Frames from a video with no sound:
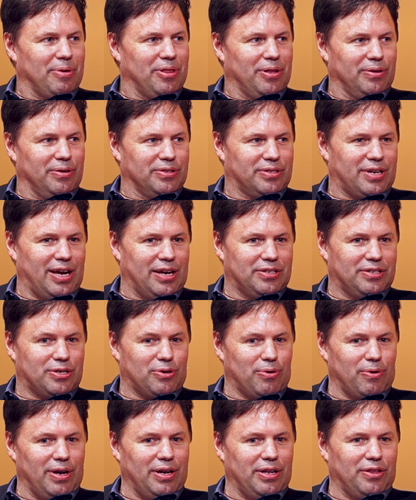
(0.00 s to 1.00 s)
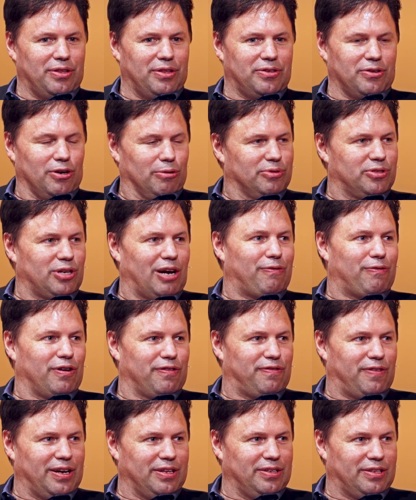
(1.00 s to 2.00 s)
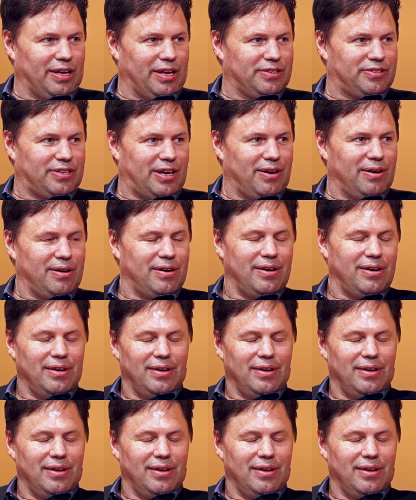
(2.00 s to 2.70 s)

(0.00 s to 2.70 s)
and those guys created the term software-defined data center.